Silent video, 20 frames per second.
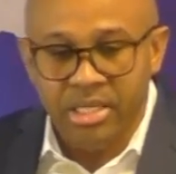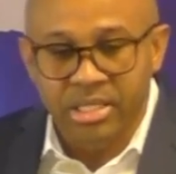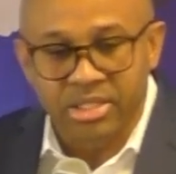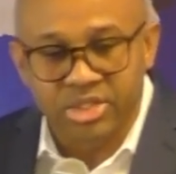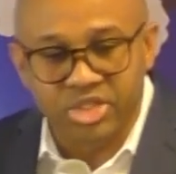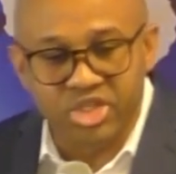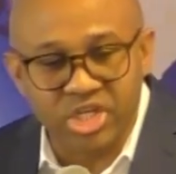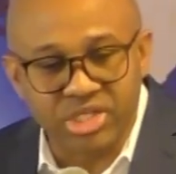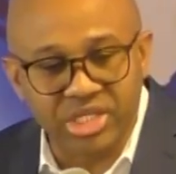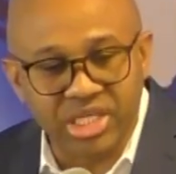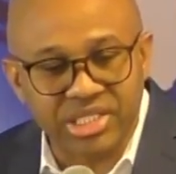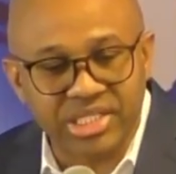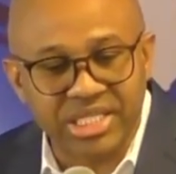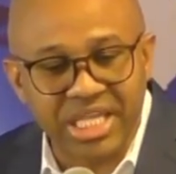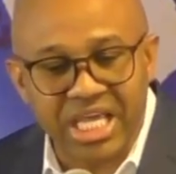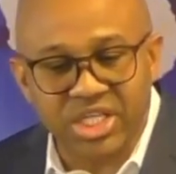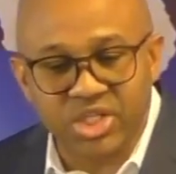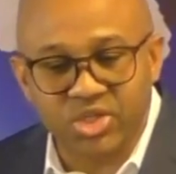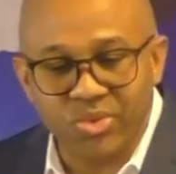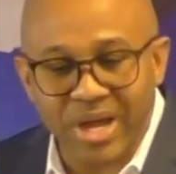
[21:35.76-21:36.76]
Jesus
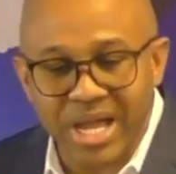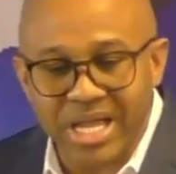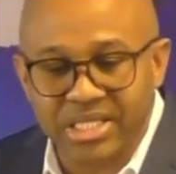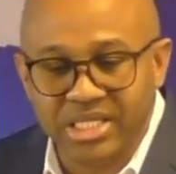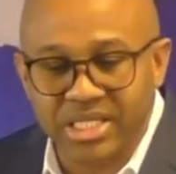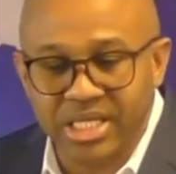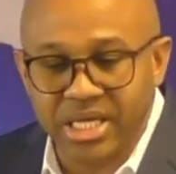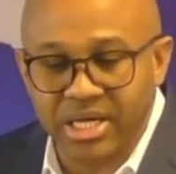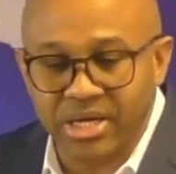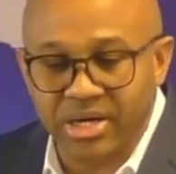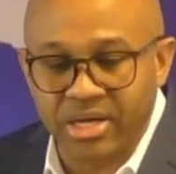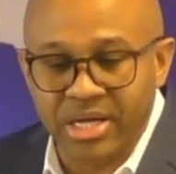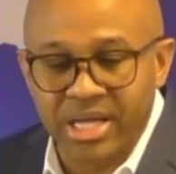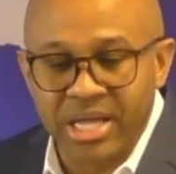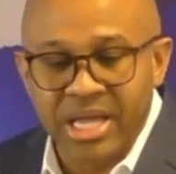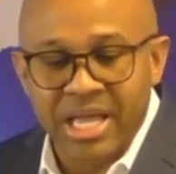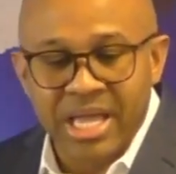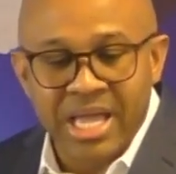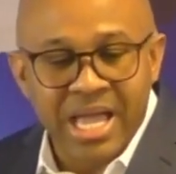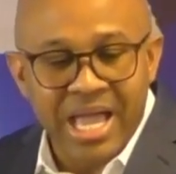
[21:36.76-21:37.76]
says right here,
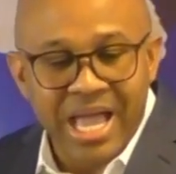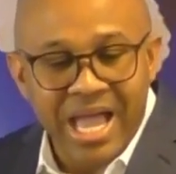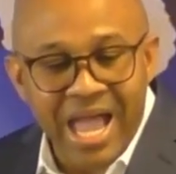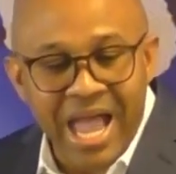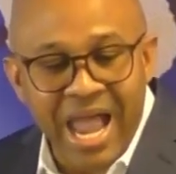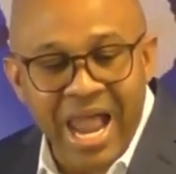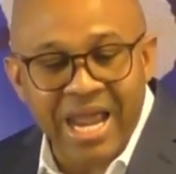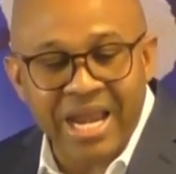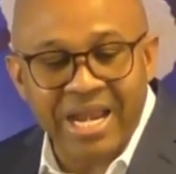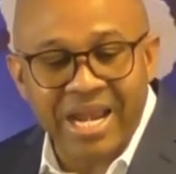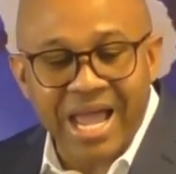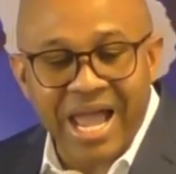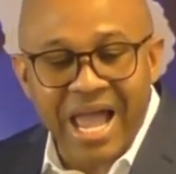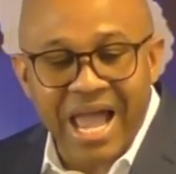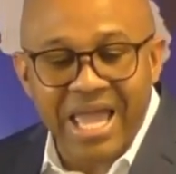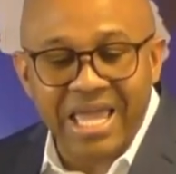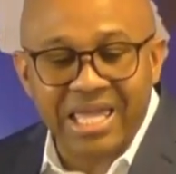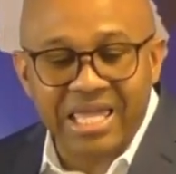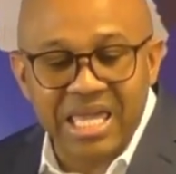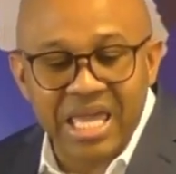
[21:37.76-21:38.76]
and
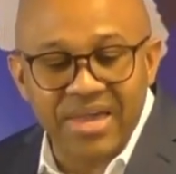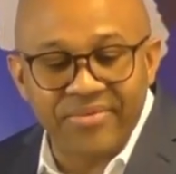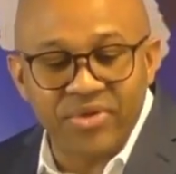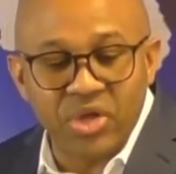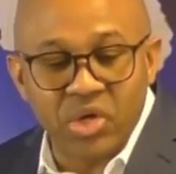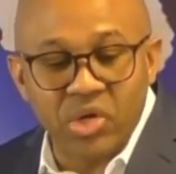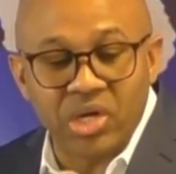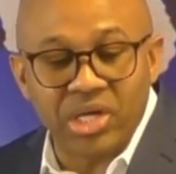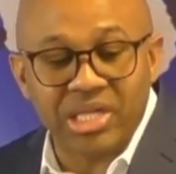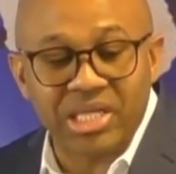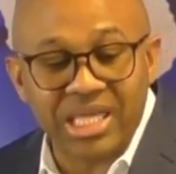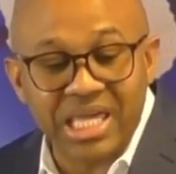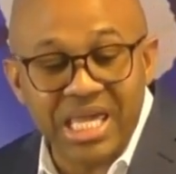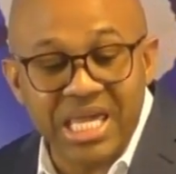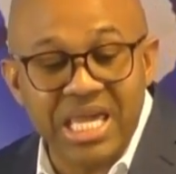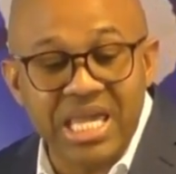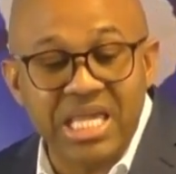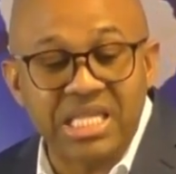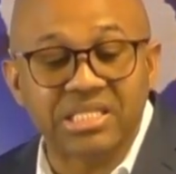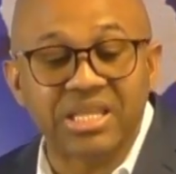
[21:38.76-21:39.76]
I give you the
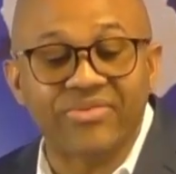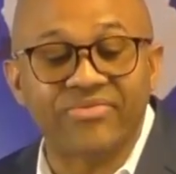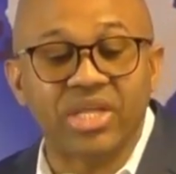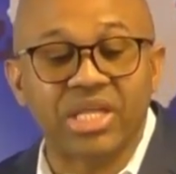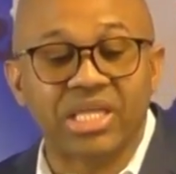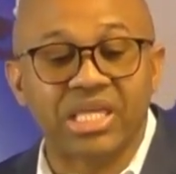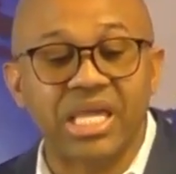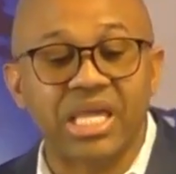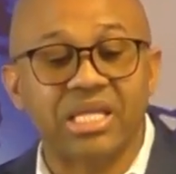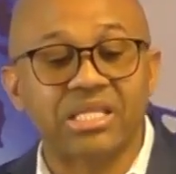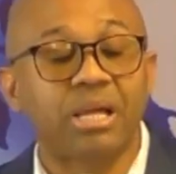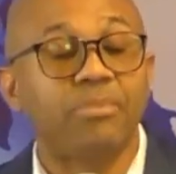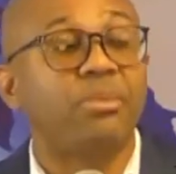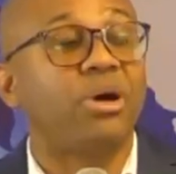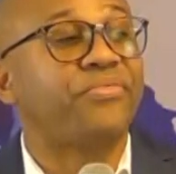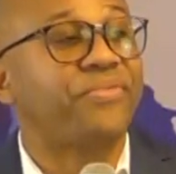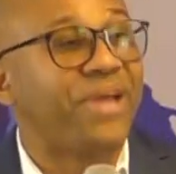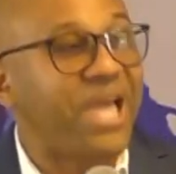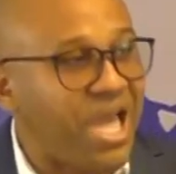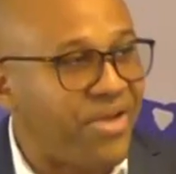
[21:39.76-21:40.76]
keys of the kingdom
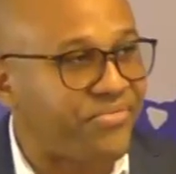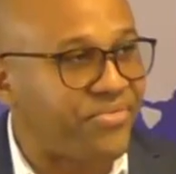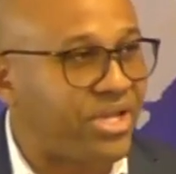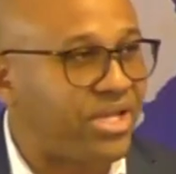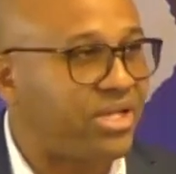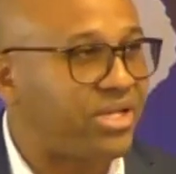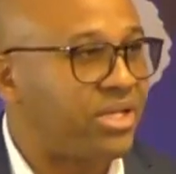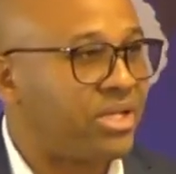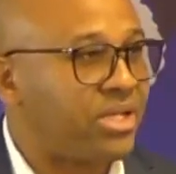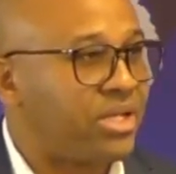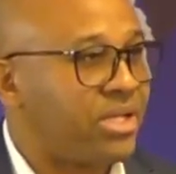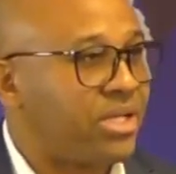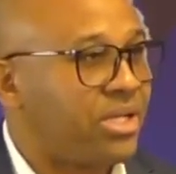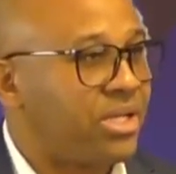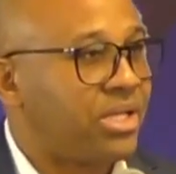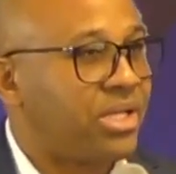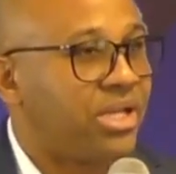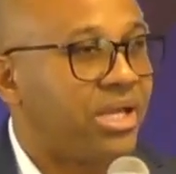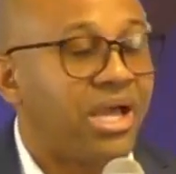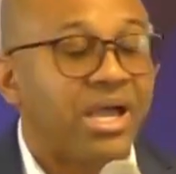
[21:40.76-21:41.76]
of heaven.
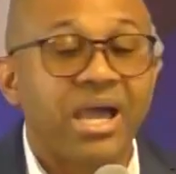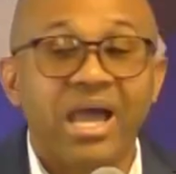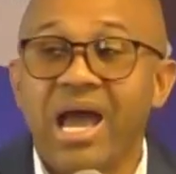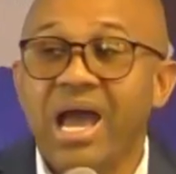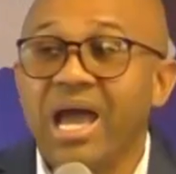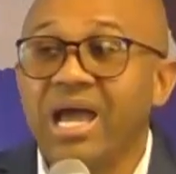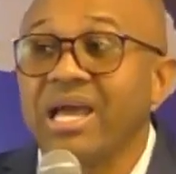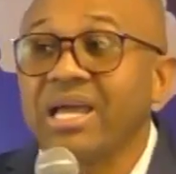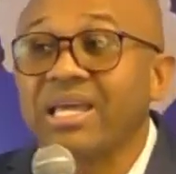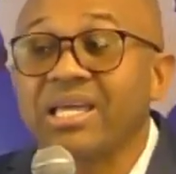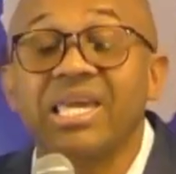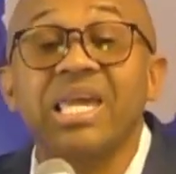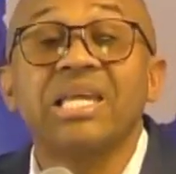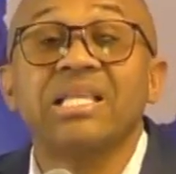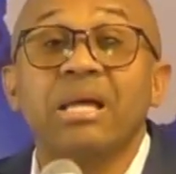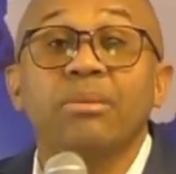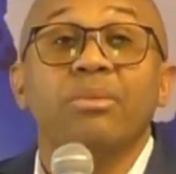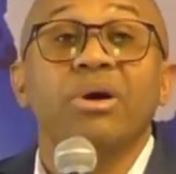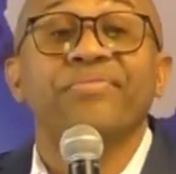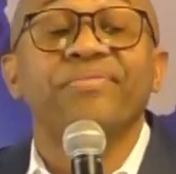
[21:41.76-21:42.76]

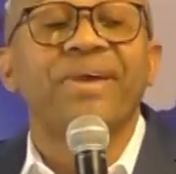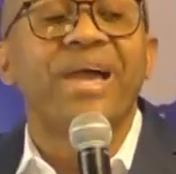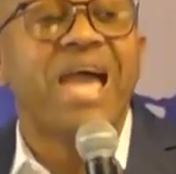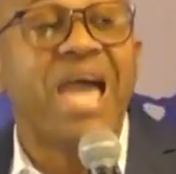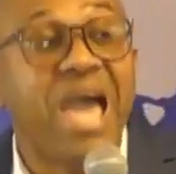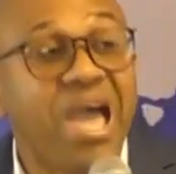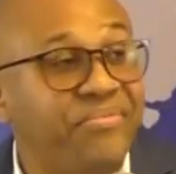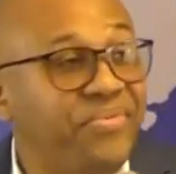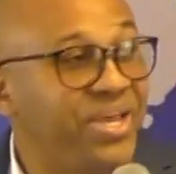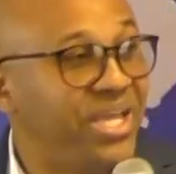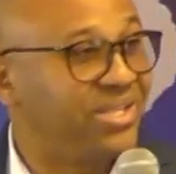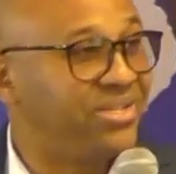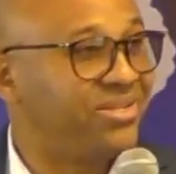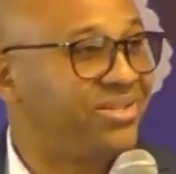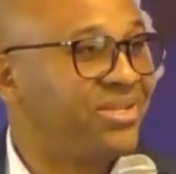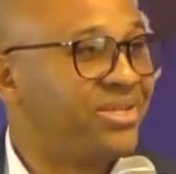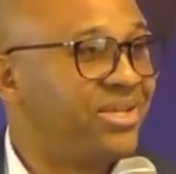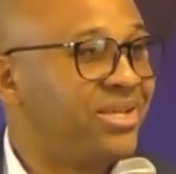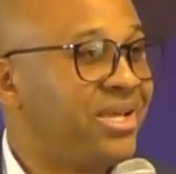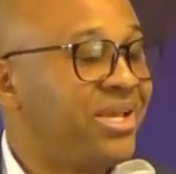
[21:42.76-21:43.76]
Kingdom of
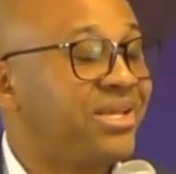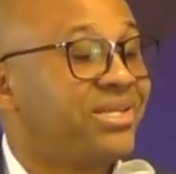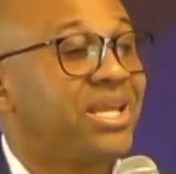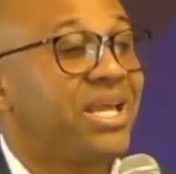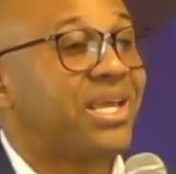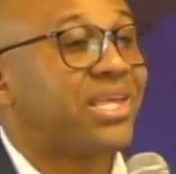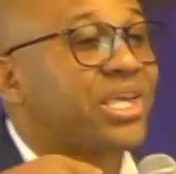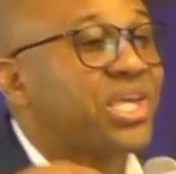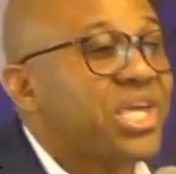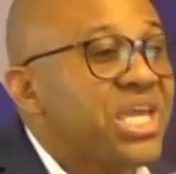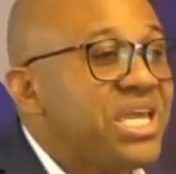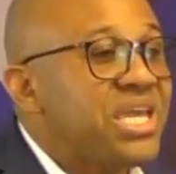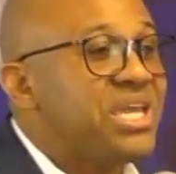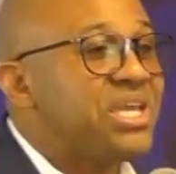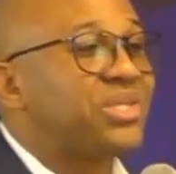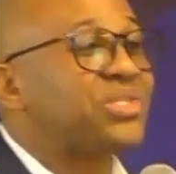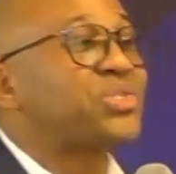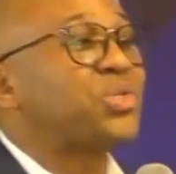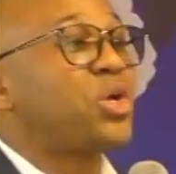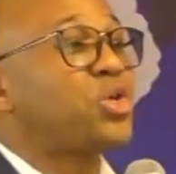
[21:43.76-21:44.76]
heaven. The
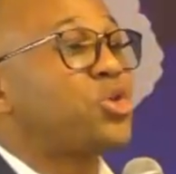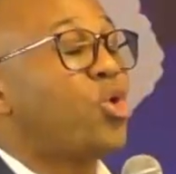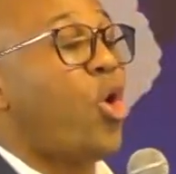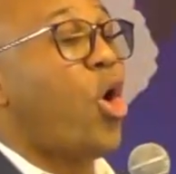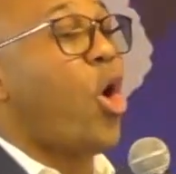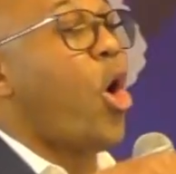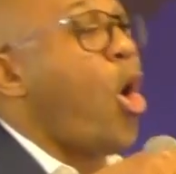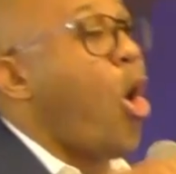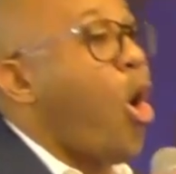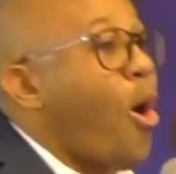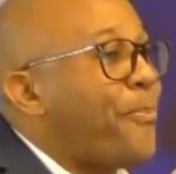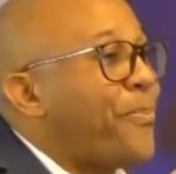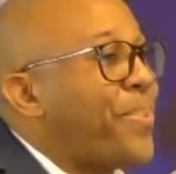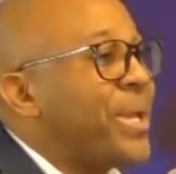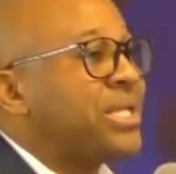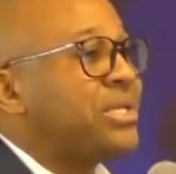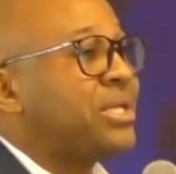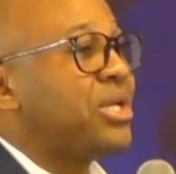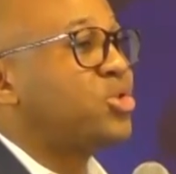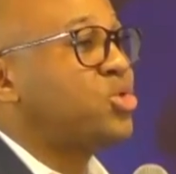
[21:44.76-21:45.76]
keys. So you
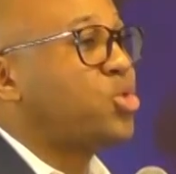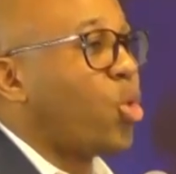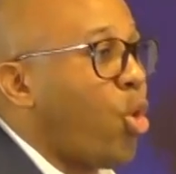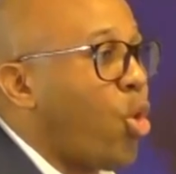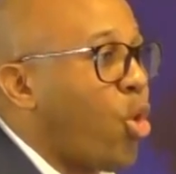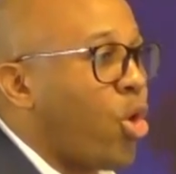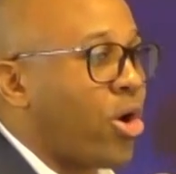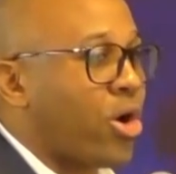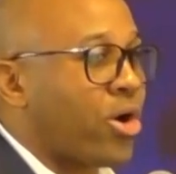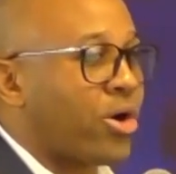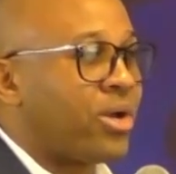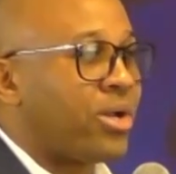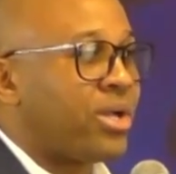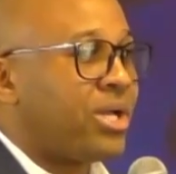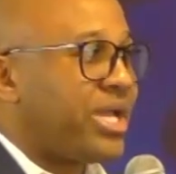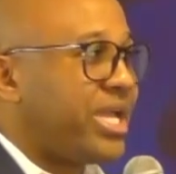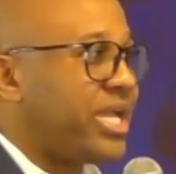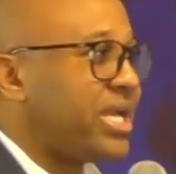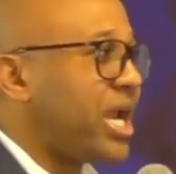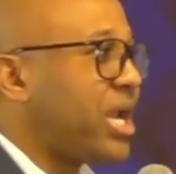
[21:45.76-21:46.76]
open the door.
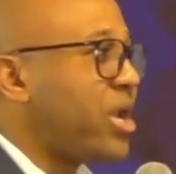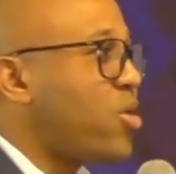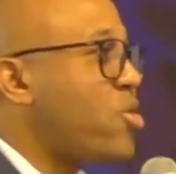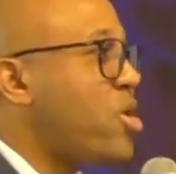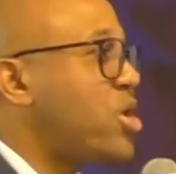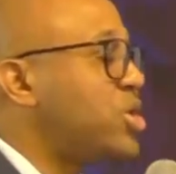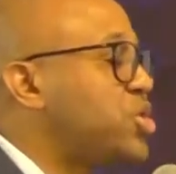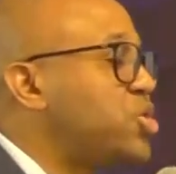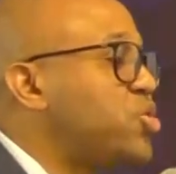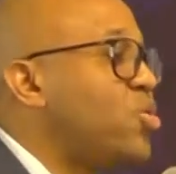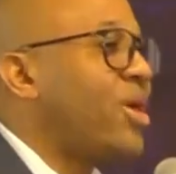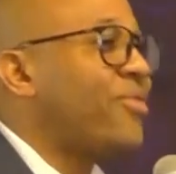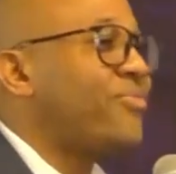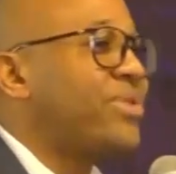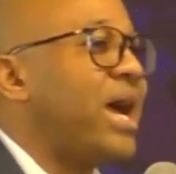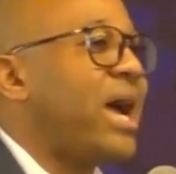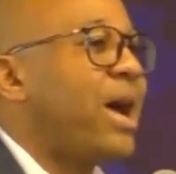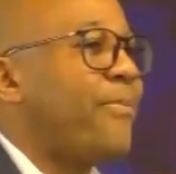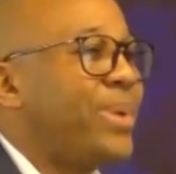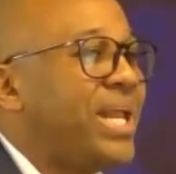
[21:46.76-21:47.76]
In other words, you have
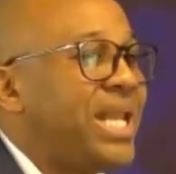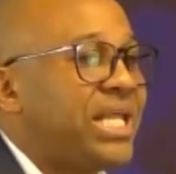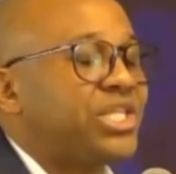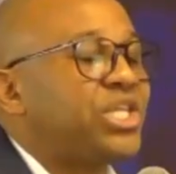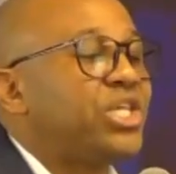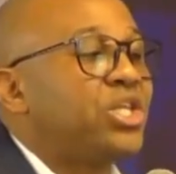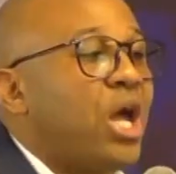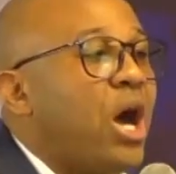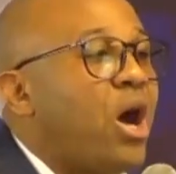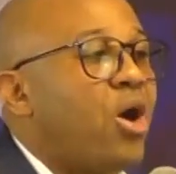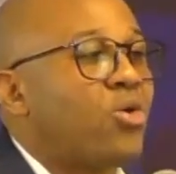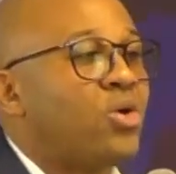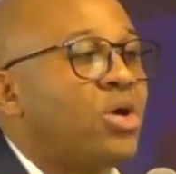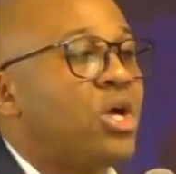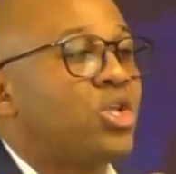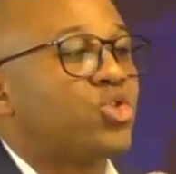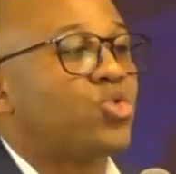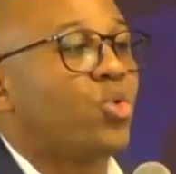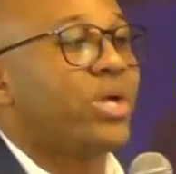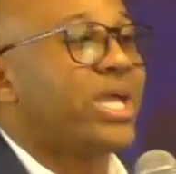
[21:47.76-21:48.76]
the ability now to